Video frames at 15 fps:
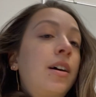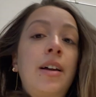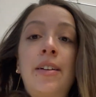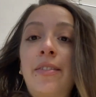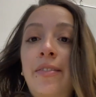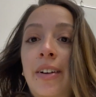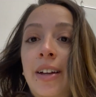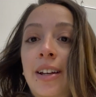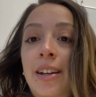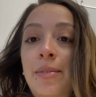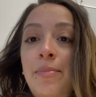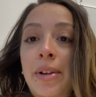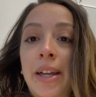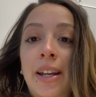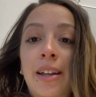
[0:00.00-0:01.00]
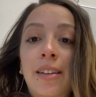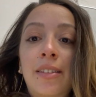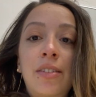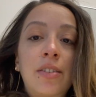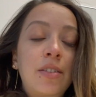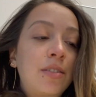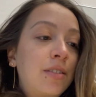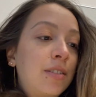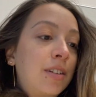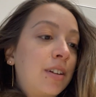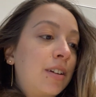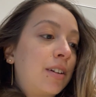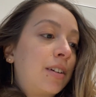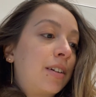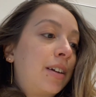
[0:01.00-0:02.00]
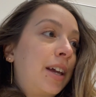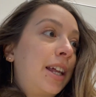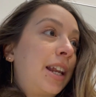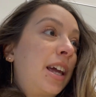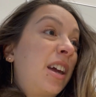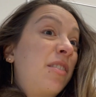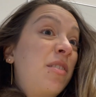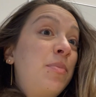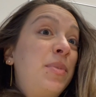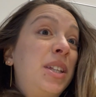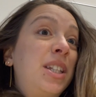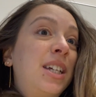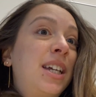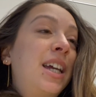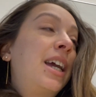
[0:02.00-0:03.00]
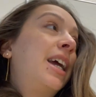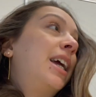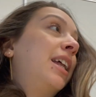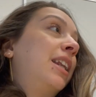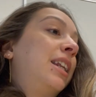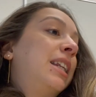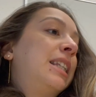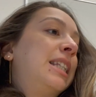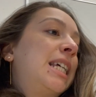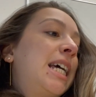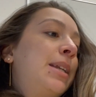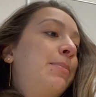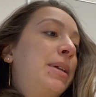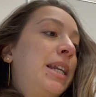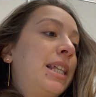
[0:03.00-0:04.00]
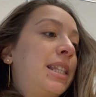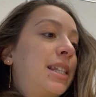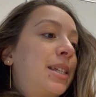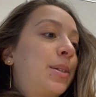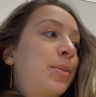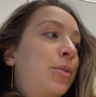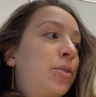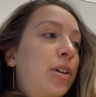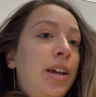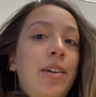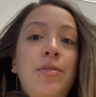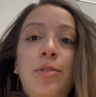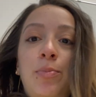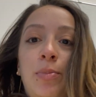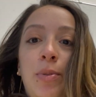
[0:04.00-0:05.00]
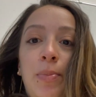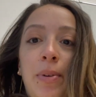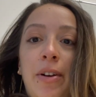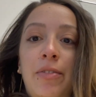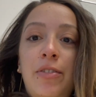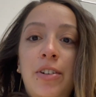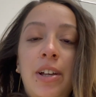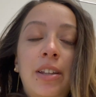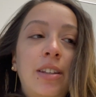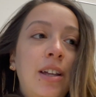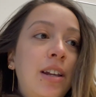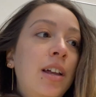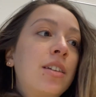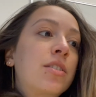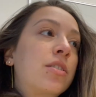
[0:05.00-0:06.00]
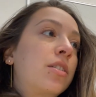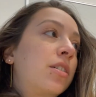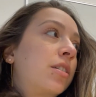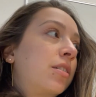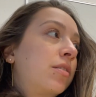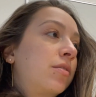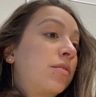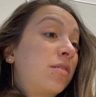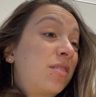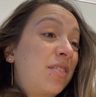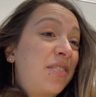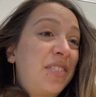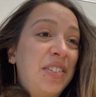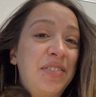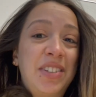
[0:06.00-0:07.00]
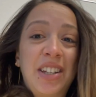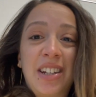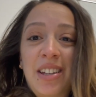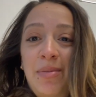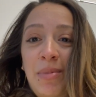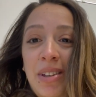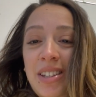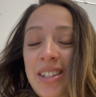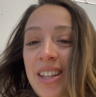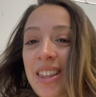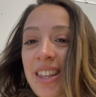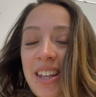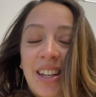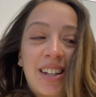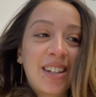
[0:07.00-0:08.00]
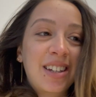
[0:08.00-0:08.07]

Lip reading: I finally made it and I have a meeting in 10 minutes. So I have to prepare for that and answer 15 emails, I think.